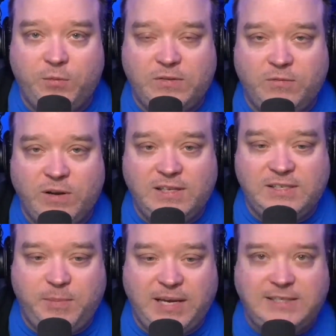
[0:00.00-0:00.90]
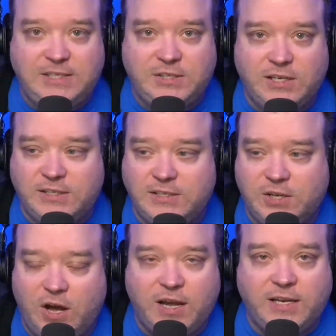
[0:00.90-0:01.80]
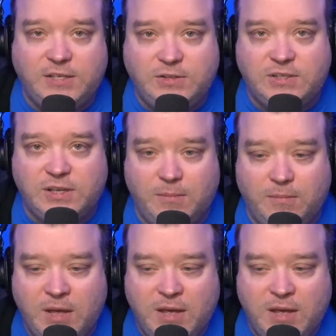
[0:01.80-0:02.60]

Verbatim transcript: with really spicy sauces, talking to some